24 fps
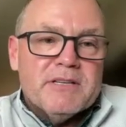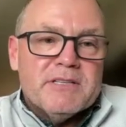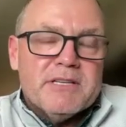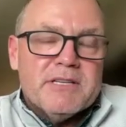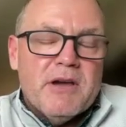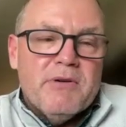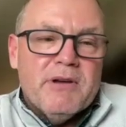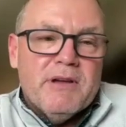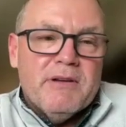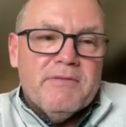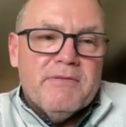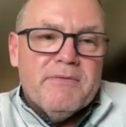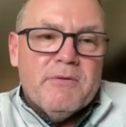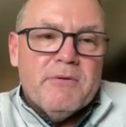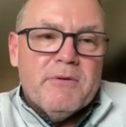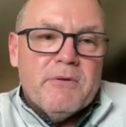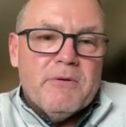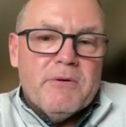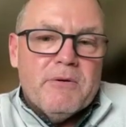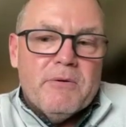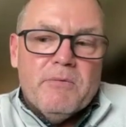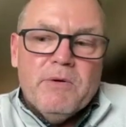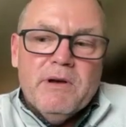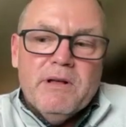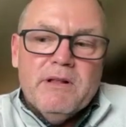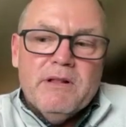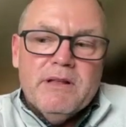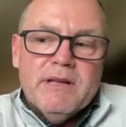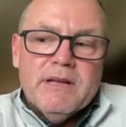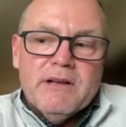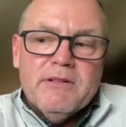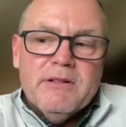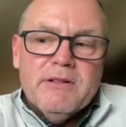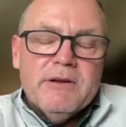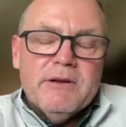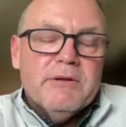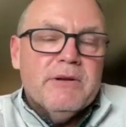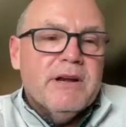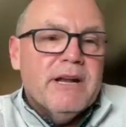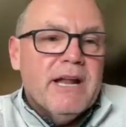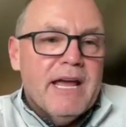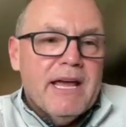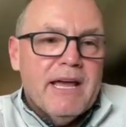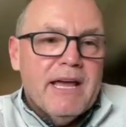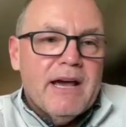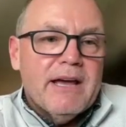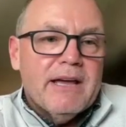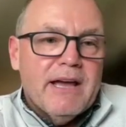going forward will include an
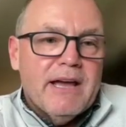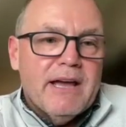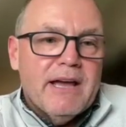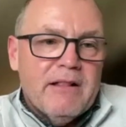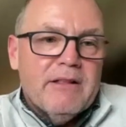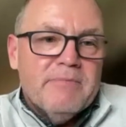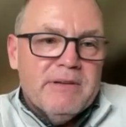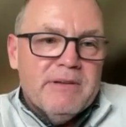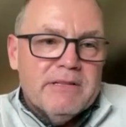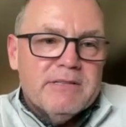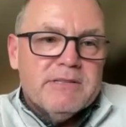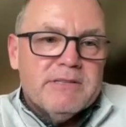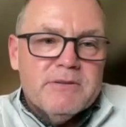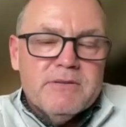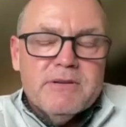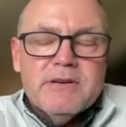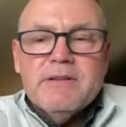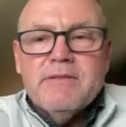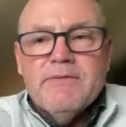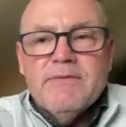AI element to it,